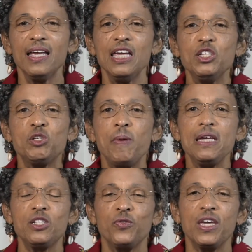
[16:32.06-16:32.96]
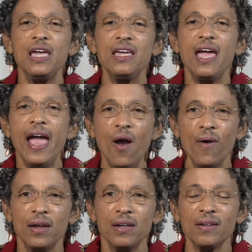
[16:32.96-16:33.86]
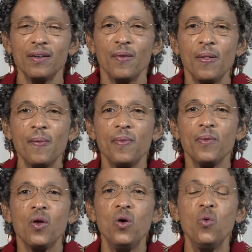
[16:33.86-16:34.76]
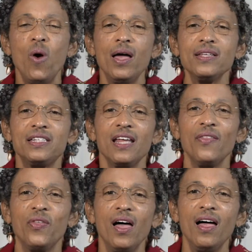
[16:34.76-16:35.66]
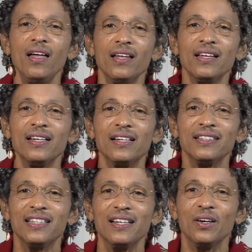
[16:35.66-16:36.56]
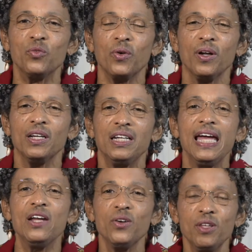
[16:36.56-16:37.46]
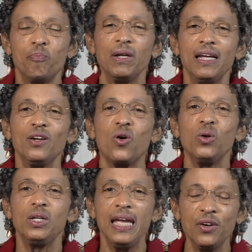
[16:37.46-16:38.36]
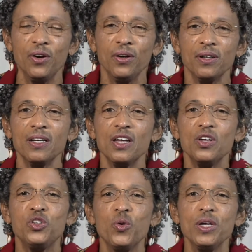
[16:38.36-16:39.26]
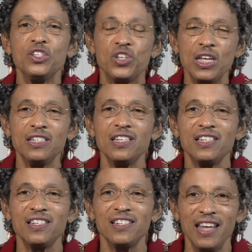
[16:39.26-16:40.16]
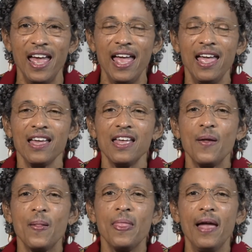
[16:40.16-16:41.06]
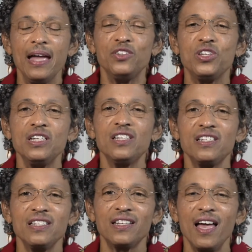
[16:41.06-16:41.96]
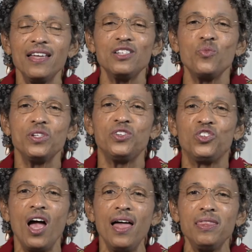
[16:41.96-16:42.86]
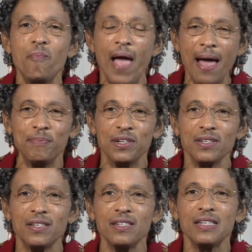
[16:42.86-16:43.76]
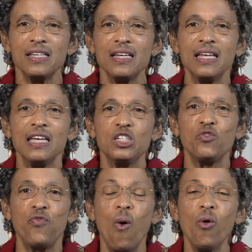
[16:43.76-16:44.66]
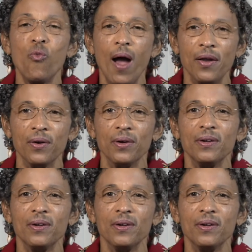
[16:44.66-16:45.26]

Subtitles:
He speaks of King Herod, who was the leader, the political leader during Jesus's day, and Jesus's cousin was John the Baptist, his forerunner.